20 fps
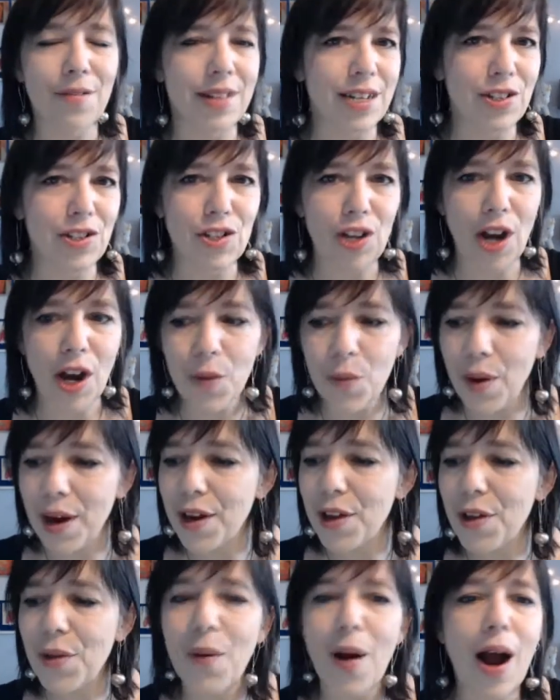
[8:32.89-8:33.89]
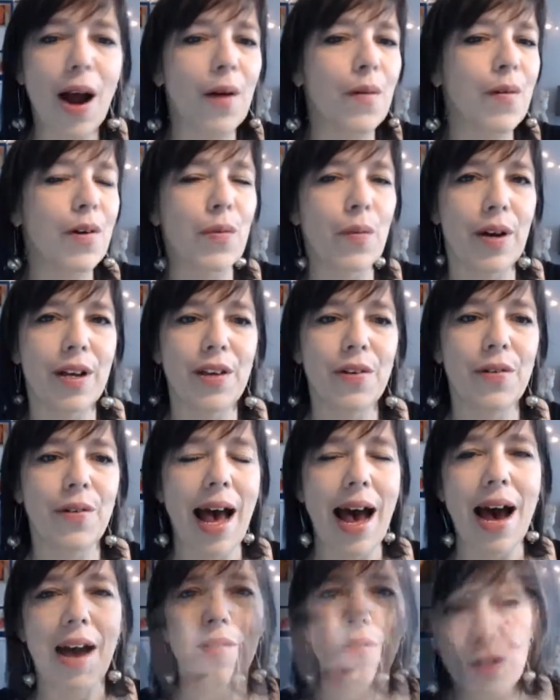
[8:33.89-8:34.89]
Like start where you are with what you
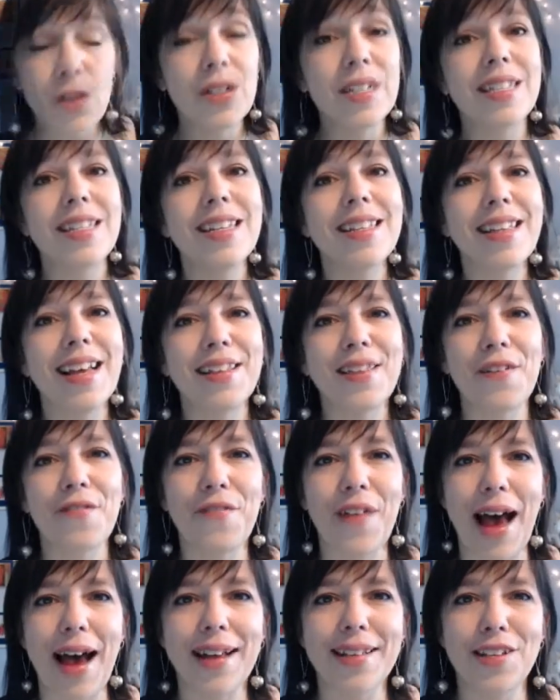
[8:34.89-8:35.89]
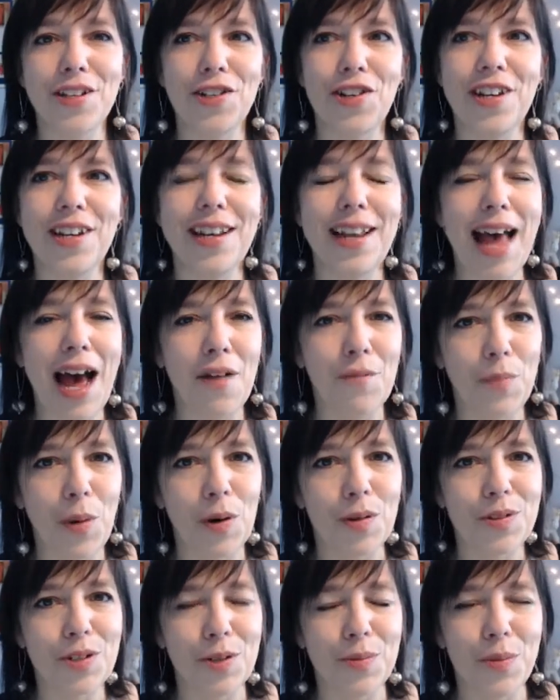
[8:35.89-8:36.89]
have. Kristen let the fact that she didn't have
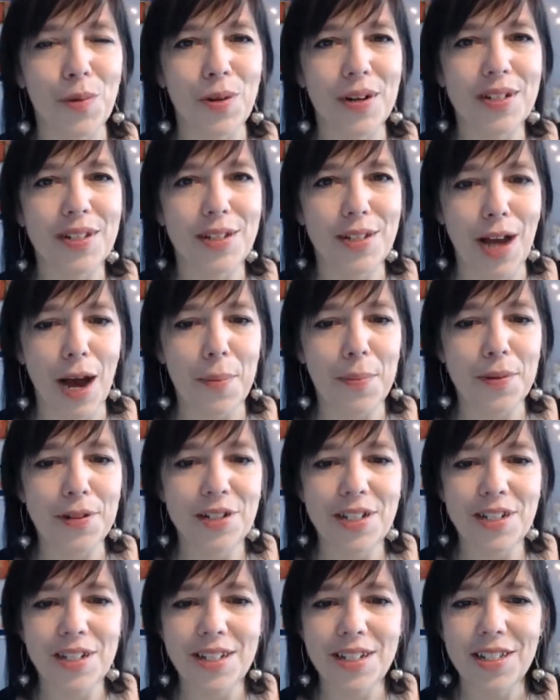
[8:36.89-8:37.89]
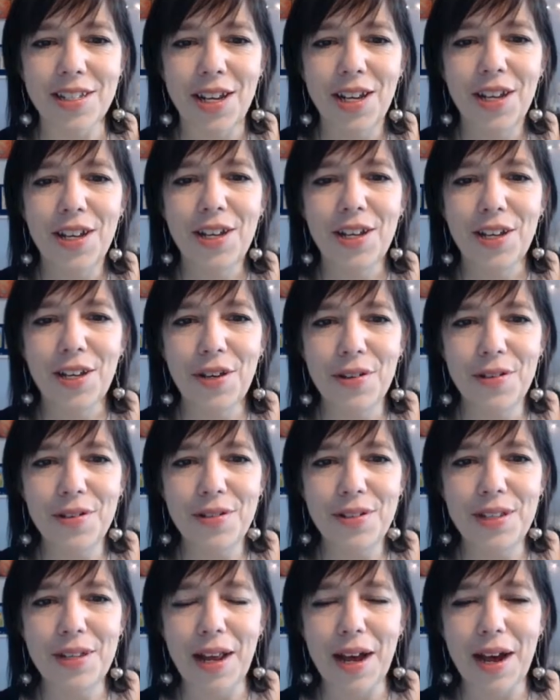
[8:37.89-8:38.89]
poster board stop her. She just
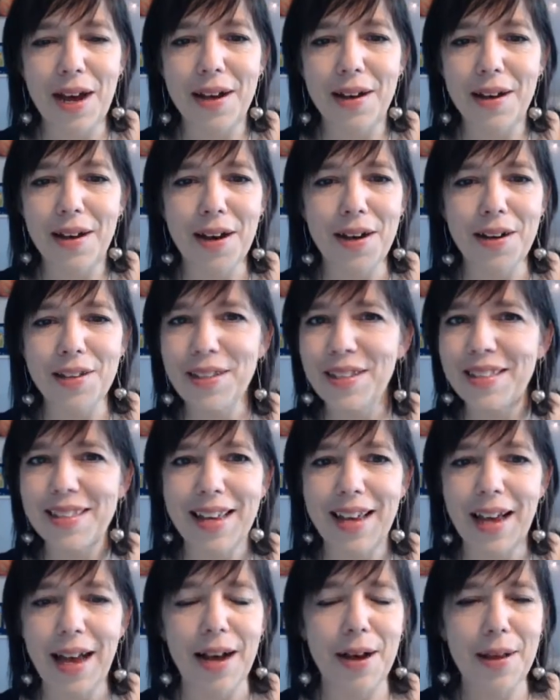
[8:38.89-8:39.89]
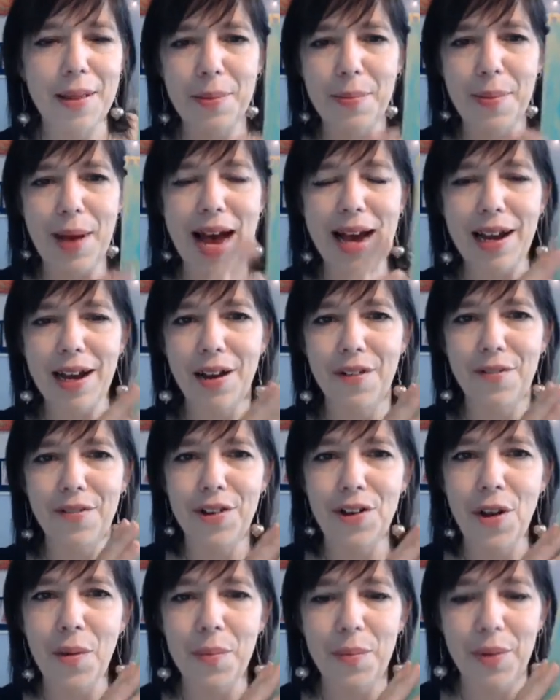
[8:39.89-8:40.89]
used uh, a, uh, the back of a
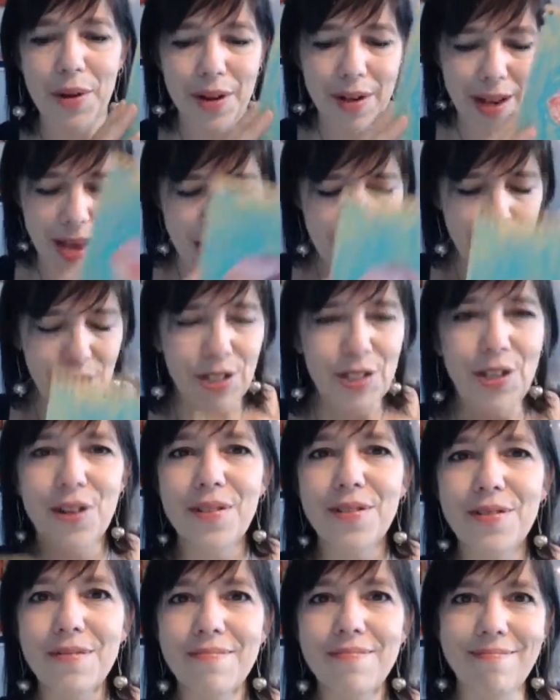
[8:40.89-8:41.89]
notebook. So